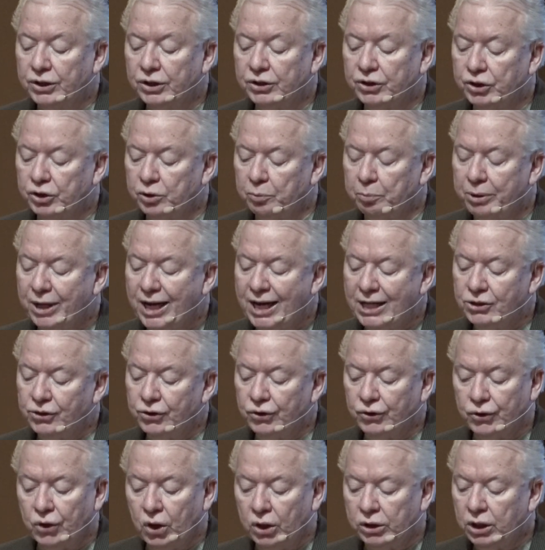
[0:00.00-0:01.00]
that
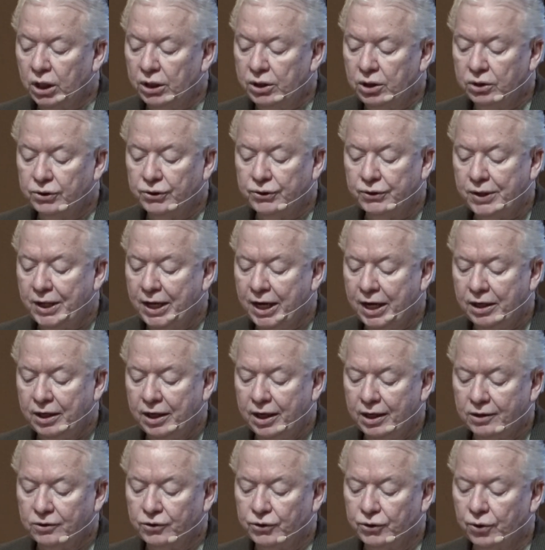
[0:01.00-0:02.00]
surpasses all
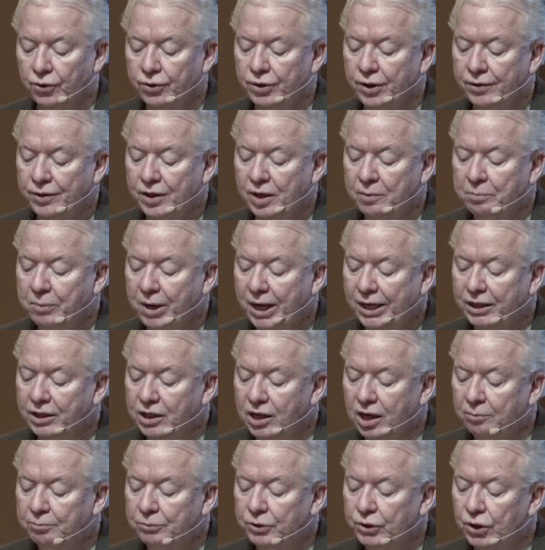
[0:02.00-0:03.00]
understanding so that they might
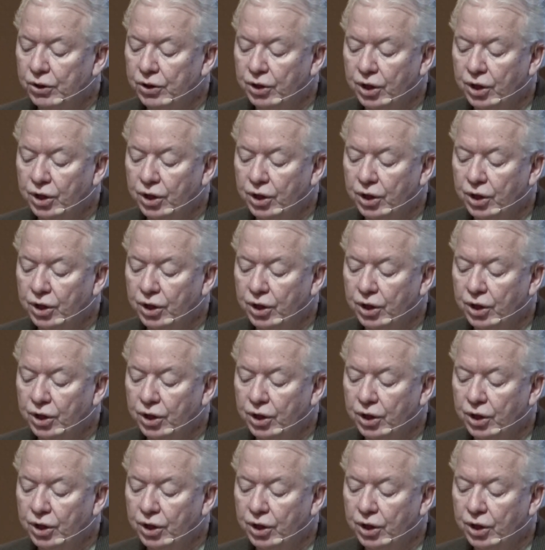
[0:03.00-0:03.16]
come to